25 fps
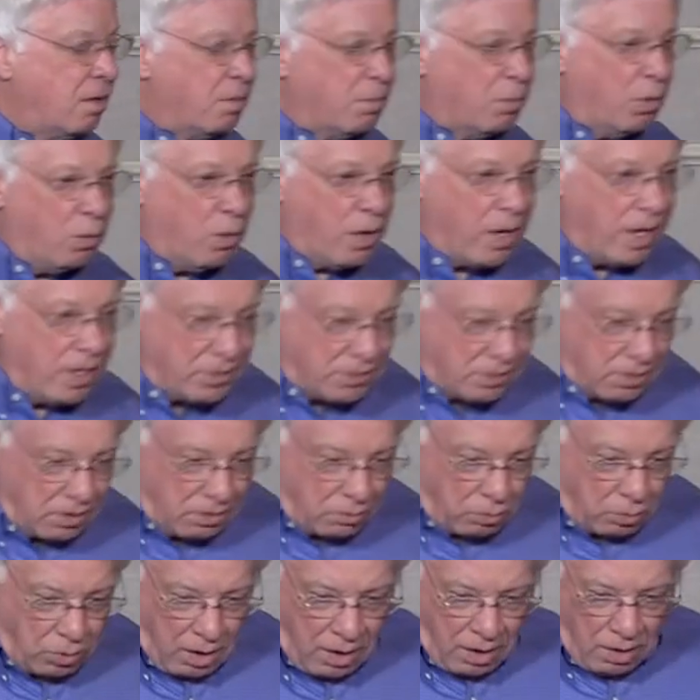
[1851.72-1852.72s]
But when I said,
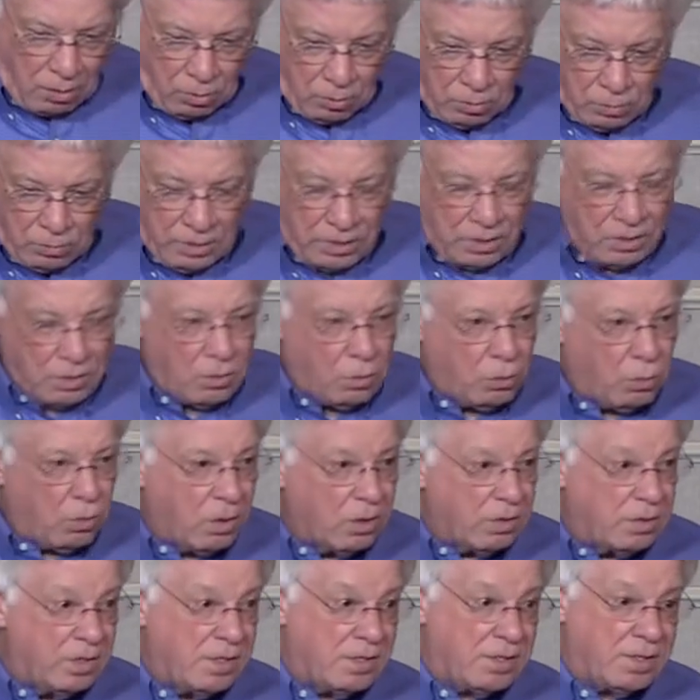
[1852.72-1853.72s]
How are we going to
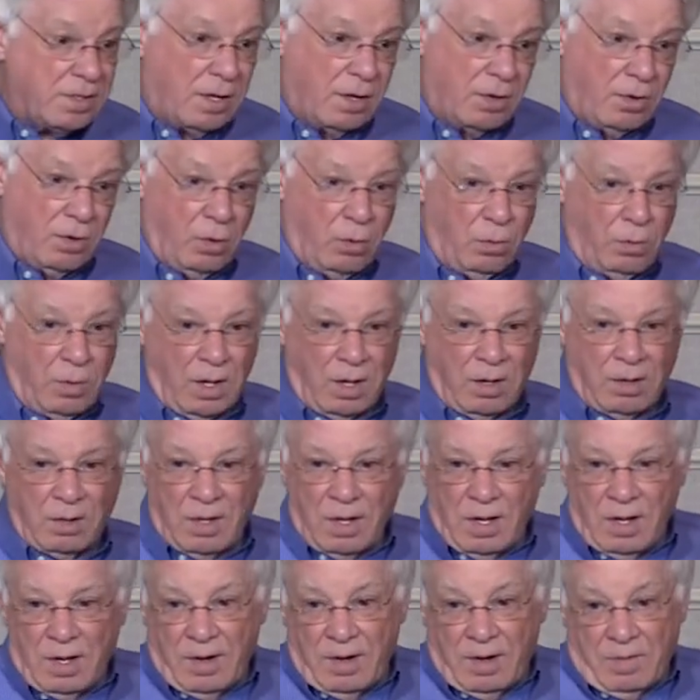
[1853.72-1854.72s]
work this out? Oh, well,
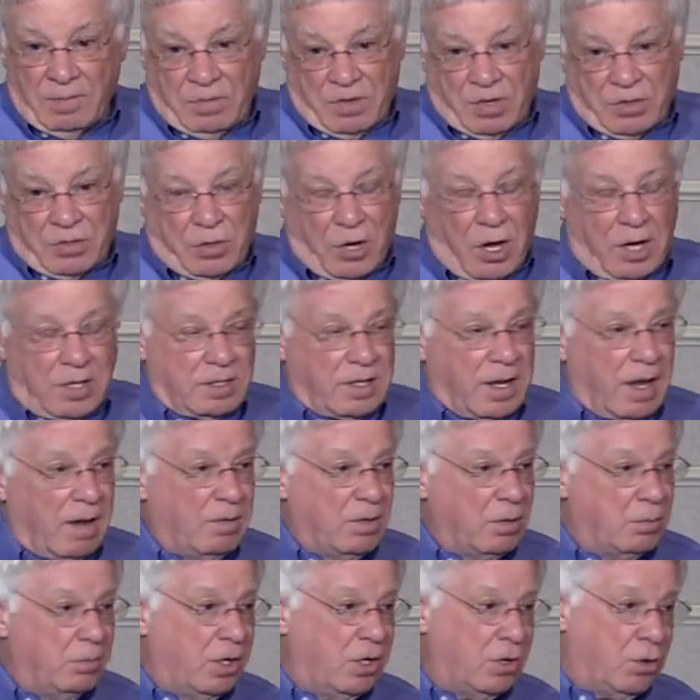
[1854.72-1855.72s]
the thought came
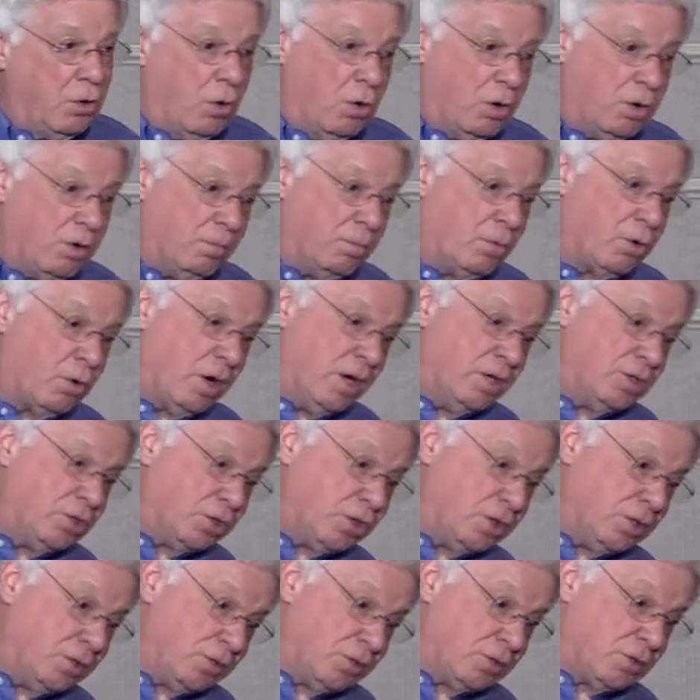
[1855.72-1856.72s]
to me to go to
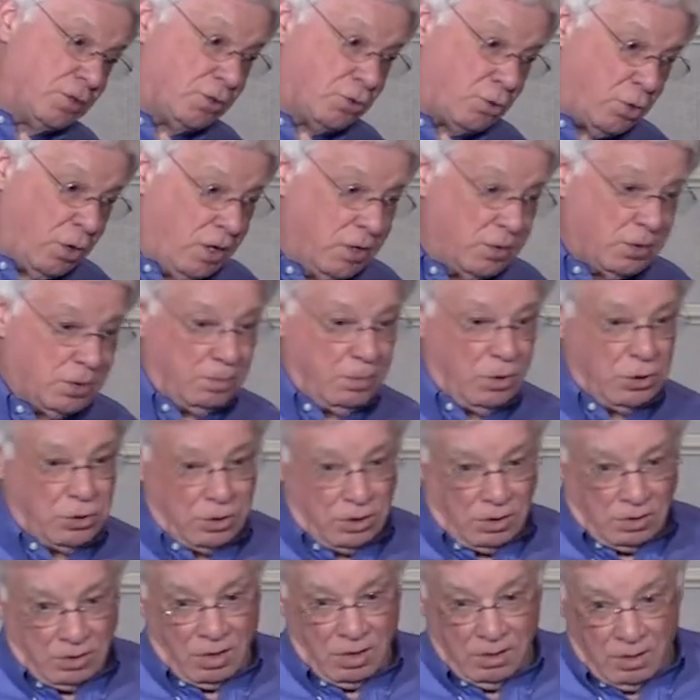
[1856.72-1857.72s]
Marention's
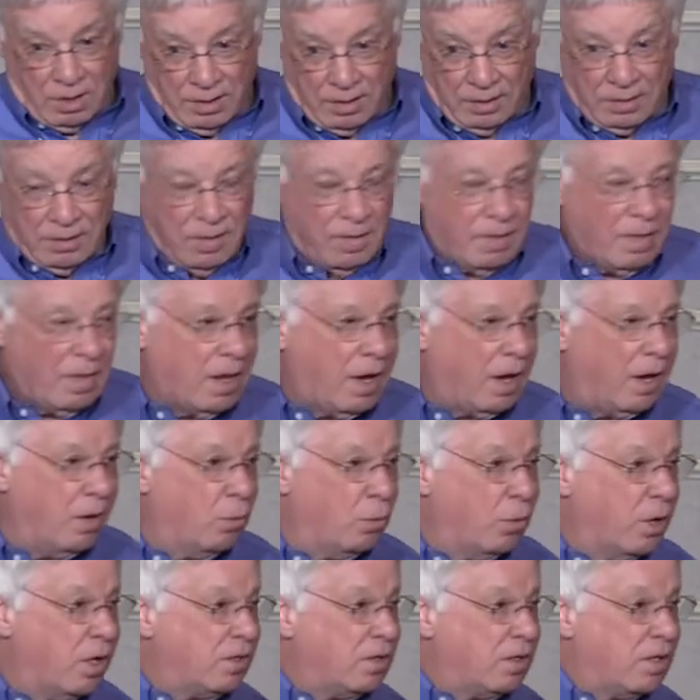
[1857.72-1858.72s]
transmission guy. I
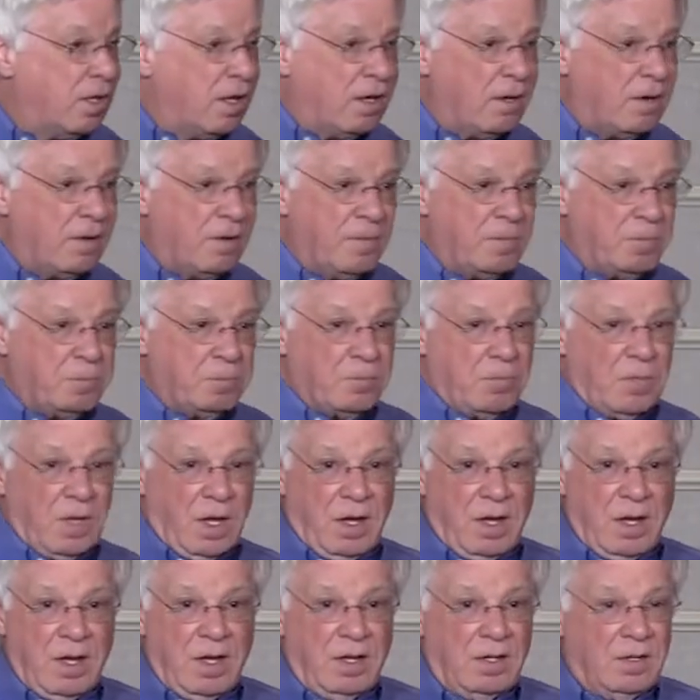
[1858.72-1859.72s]
went there
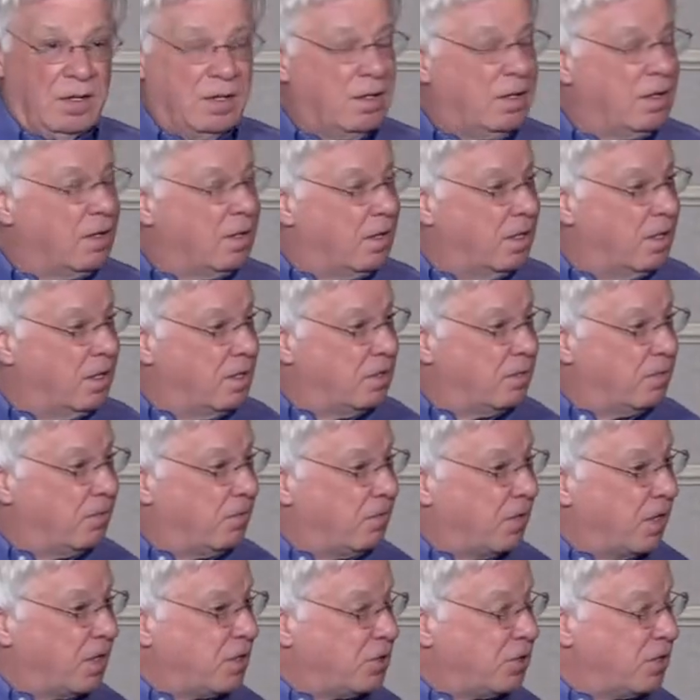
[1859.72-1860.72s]
and he
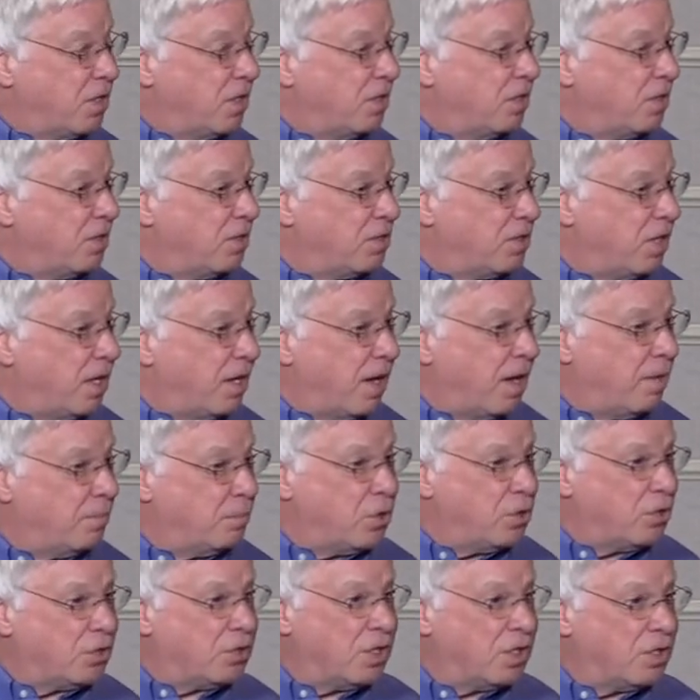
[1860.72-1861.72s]
fixed it and said, I'm
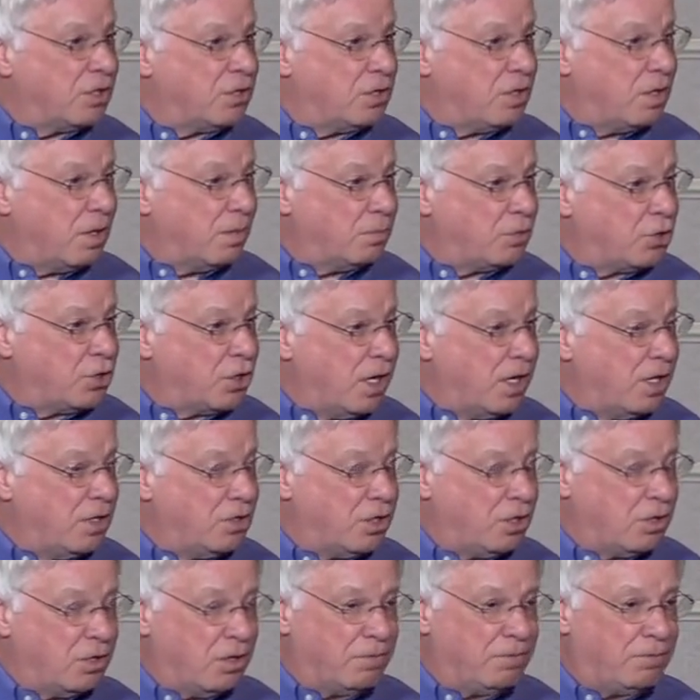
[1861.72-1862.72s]
just, I'm
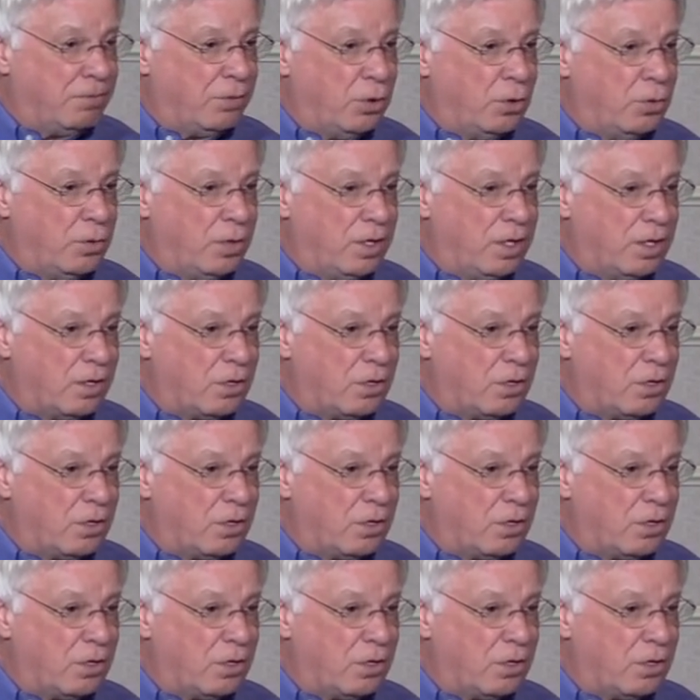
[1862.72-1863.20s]
changing the fluid.